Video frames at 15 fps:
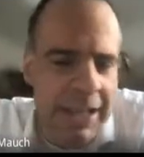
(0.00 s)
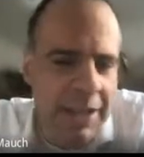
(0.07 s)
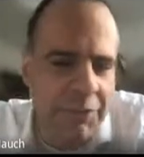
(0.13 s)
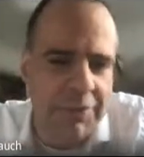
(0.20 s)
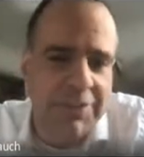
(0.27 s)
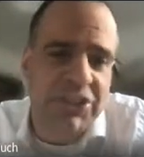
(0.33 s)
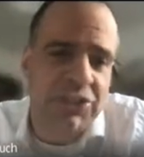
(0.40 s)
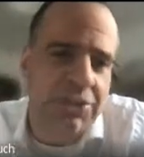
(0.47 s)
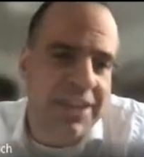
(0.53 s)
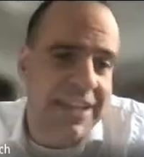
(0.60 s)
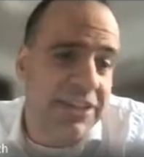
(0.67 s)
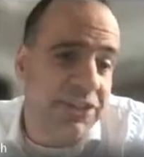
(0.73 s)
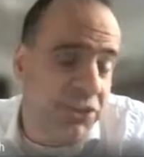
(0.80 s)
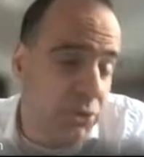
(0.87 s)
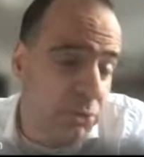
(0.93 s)
for which you
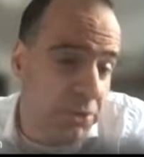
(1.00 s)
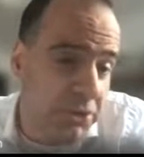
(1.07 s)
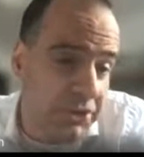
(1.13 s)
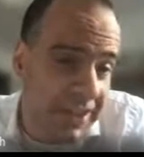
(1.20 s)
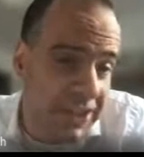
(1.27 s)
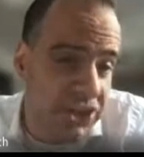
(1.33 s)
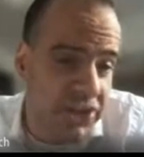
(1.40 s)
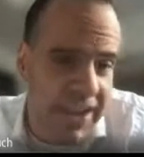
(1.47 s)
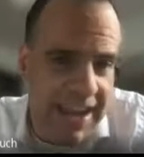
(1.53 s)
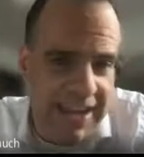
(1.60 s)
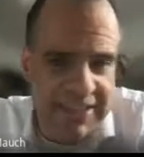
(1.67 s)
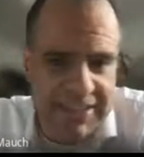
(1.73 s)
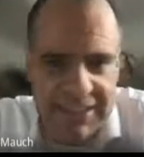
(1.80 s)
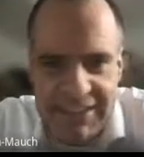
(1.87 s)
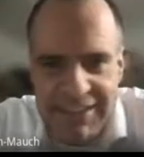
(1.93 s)
need 2 rotation
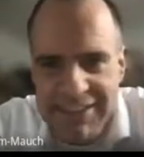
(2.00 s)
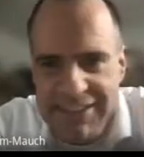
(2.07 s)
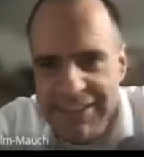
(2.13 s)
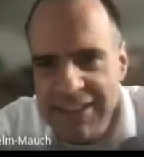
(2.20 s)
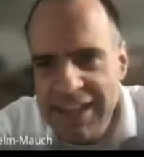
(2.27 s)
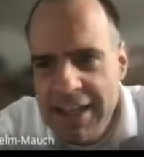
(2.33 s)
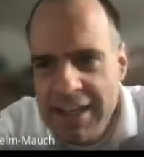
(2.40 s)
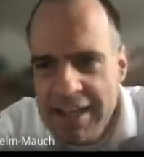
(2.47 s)
axes.